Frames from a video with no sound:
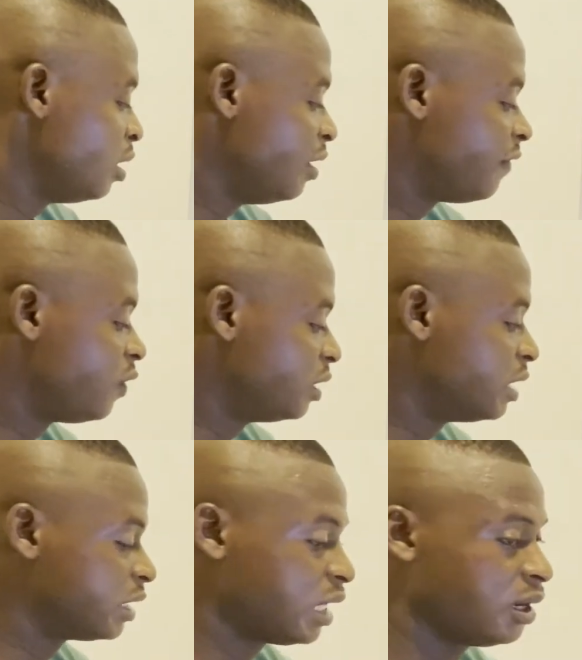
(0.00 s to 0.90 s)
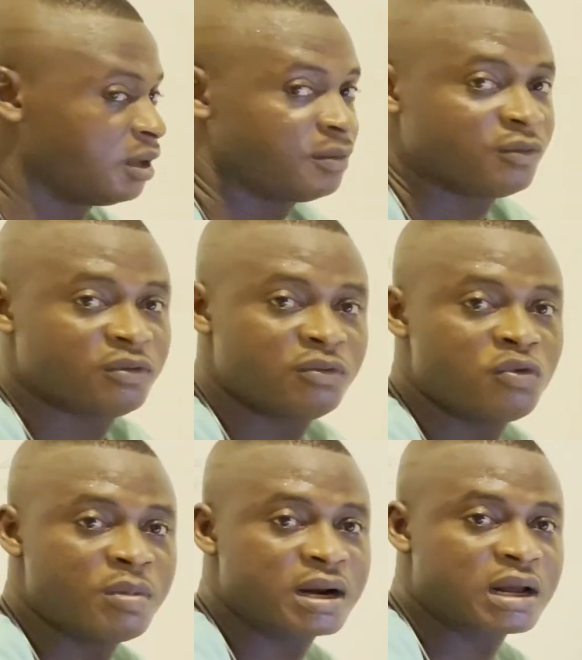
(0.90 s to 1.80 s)
if you don't take time, the
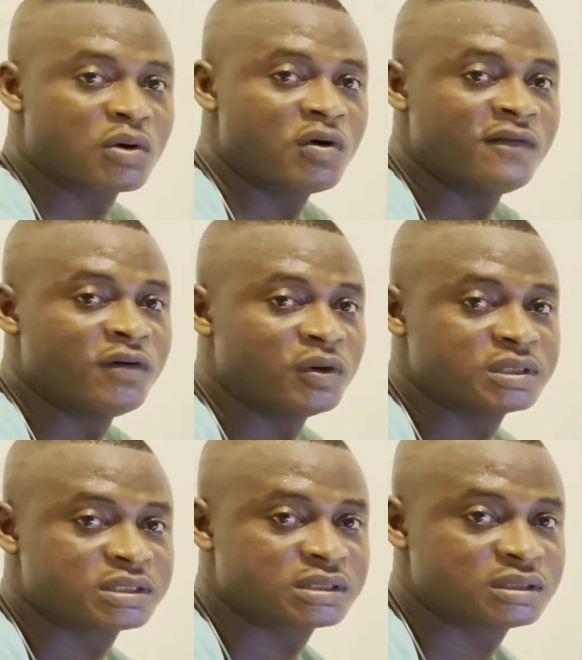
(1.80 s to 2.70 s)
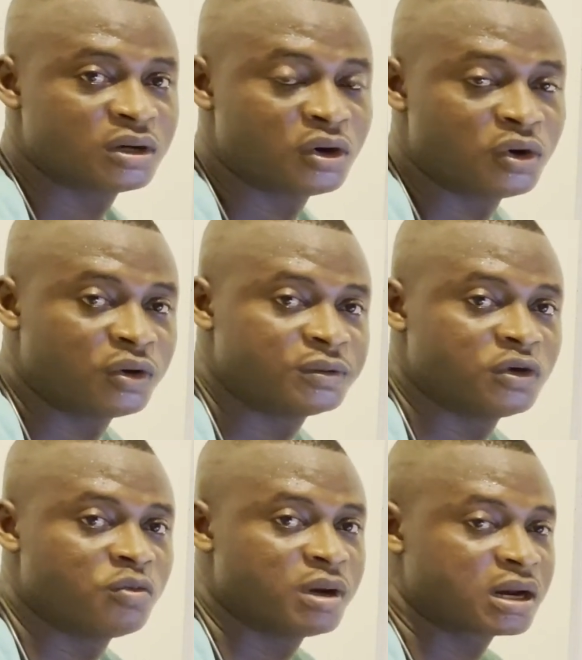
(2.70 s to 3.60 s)
woman can convulse or the
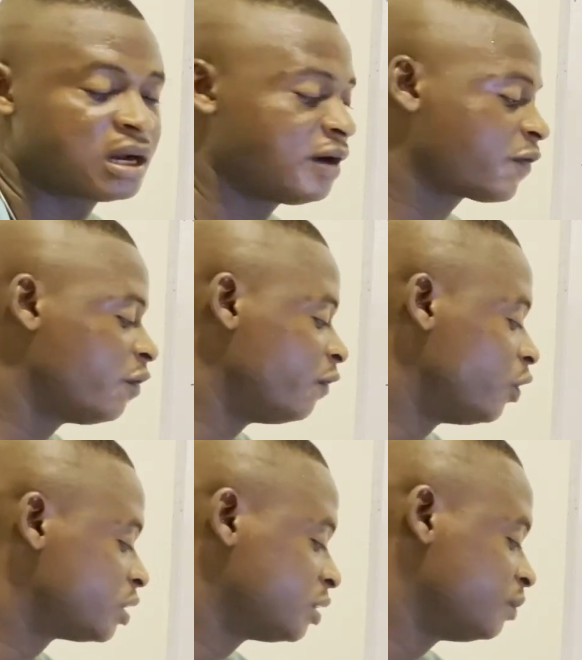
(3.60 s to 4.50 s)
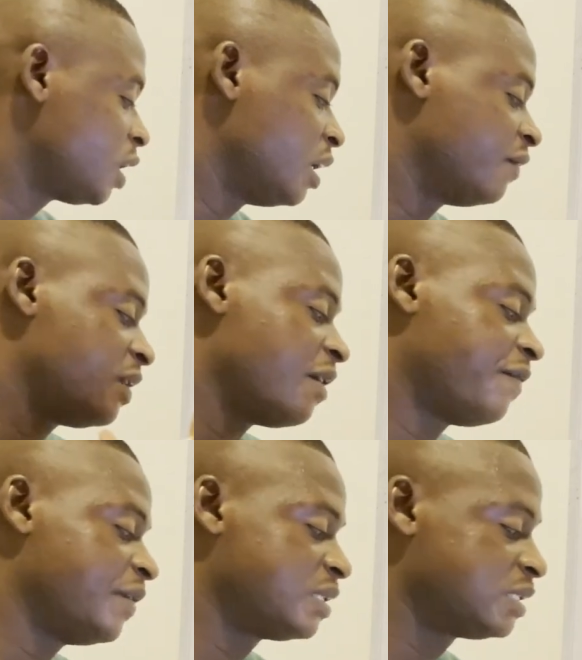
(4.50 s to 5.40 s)
woman can have convulsion. And if that
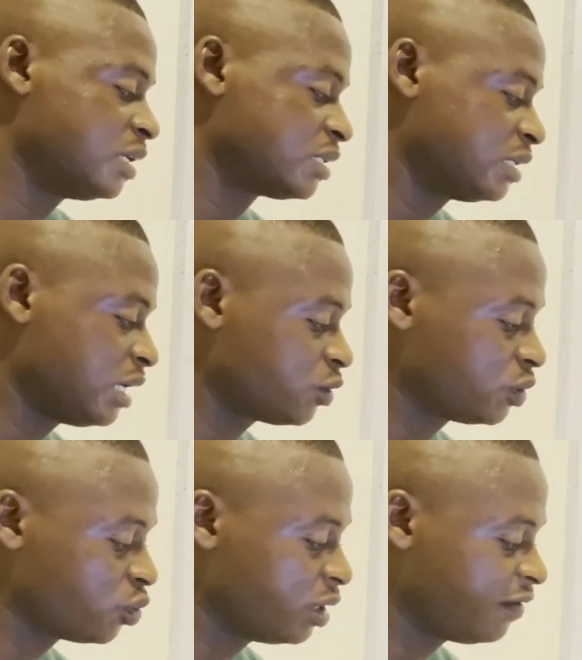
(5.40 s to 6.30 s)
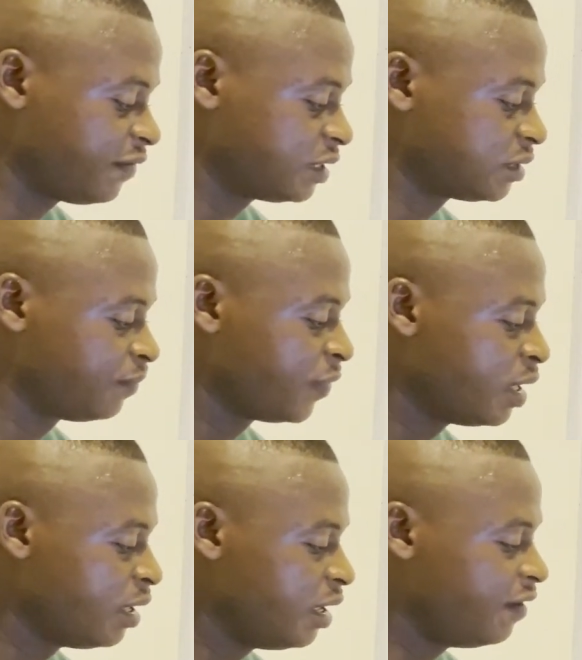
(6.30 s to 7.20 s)
fit sets, that's what you call a fit.
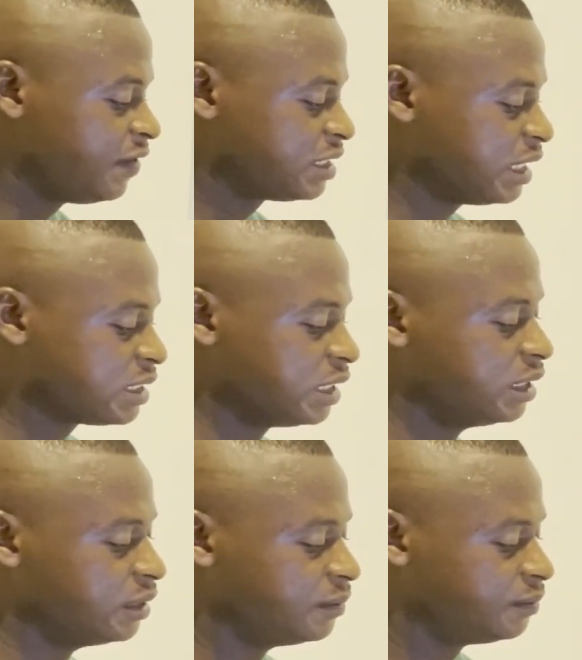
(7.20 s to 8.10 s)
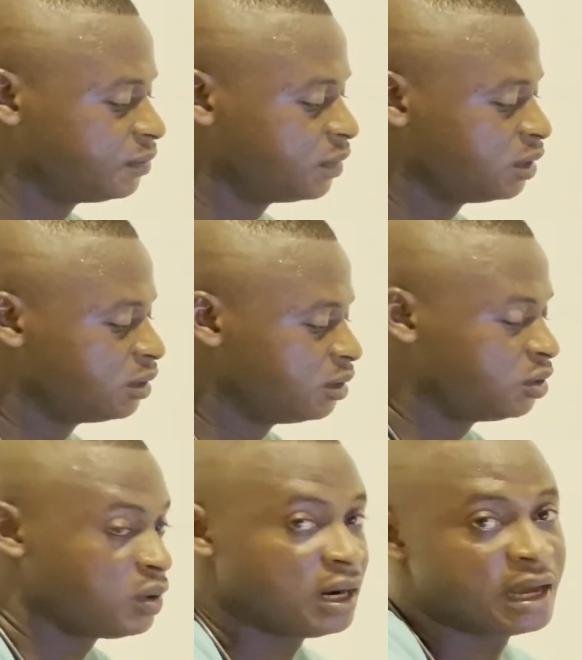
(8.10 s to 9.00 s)
If it sets in,
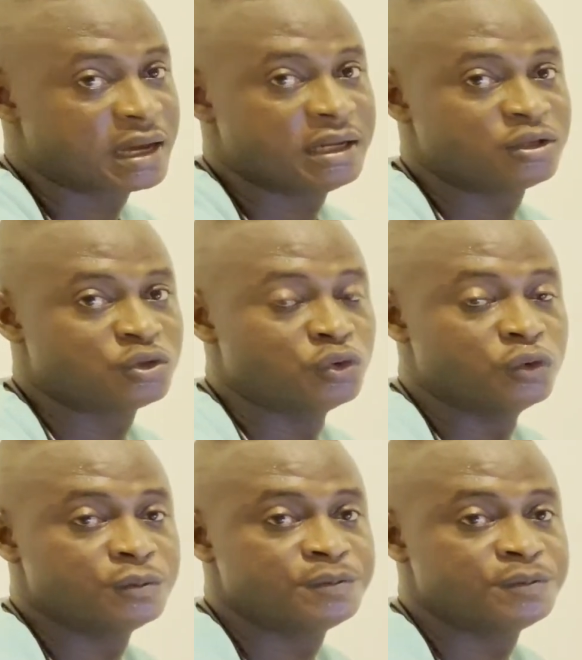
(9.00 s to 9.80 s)
you are likely to